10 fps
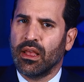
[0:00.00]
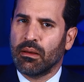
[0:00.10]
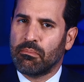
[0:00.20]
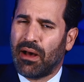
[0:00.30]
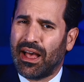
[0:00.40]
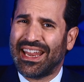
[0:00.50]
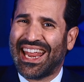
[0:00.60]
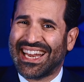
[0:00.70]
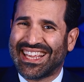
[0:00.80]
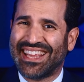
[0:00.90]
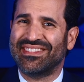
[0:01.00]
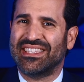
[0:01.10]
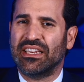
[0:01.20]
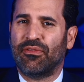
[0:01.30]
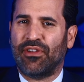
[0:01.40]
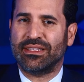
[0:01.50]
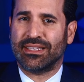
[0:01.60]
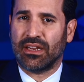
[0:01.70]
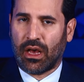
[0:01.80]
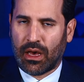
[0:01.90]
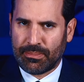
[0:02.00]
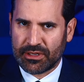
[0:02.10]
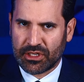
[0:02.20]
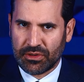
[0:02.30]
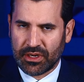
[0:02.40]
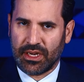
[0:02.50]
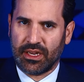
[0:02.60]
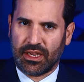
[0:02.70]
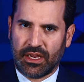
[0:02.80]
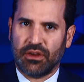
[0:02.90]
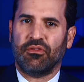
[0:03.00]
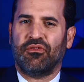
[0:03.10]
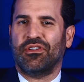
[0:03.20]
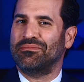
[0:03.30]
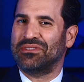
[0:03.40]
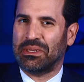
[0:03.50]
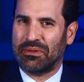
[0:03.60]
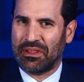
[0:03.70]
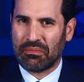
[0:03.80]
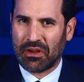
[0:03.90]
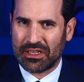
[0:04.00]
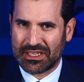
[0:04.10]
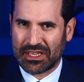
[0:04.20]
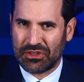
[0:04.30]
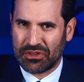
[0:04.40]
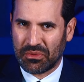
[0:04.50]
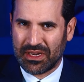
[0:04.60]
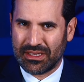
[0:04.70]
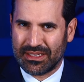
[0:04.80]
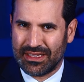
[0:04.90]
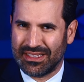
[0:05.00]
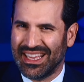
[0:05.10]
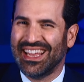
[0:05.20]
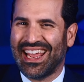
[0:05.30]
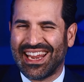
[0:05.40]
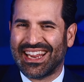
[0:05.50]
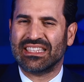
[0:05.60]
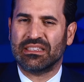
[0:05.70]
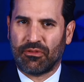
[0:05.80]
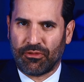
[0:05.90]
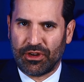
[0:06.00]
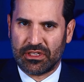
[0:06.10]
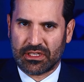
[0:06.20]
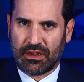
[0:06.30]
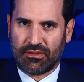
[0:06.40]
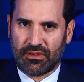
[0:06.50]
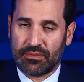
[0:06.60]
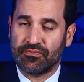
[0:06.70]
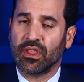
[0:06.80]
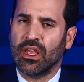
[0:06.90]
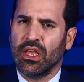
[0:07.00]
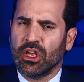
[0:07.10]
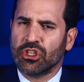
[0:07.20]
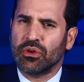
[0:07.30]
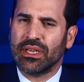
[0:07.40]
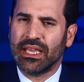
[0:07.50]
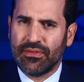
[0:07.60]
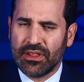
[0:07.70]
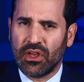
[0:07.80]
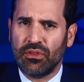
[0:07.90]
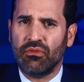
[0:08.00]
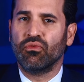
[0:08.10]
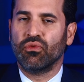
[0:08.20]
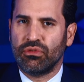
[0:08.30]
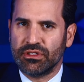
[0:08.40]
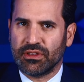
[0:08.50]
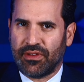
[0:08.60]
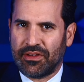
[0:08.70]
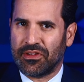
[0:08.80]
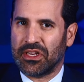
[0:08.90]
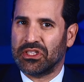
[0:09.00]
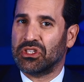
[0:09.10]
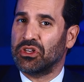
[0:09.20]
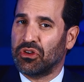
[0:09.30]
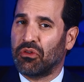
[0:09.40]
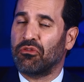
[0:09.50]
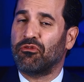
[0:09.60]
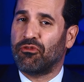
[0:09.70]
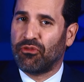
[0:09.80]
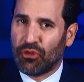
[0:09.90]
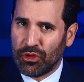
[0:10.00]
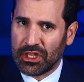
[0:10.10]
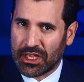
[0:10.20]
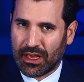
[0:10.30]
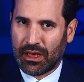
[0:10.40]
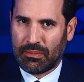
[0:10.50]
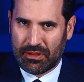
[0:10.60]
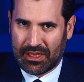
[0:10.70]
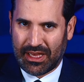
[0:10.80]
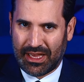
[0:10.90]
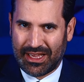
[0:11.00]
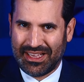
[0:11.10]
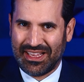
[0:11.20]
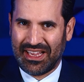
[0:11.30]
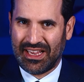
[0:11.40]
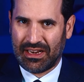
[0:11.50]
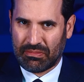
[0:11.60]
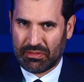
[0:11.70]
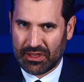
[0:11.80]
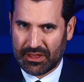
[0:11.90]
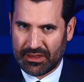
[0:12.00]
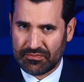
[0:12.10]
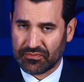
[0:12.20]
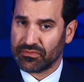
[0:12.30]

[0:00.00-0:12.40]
But it gives the defense an opportunity to hear from some of the prosecution witnesses and get some free discovery. So even though the rules of evidence don't fully apply in a prelim,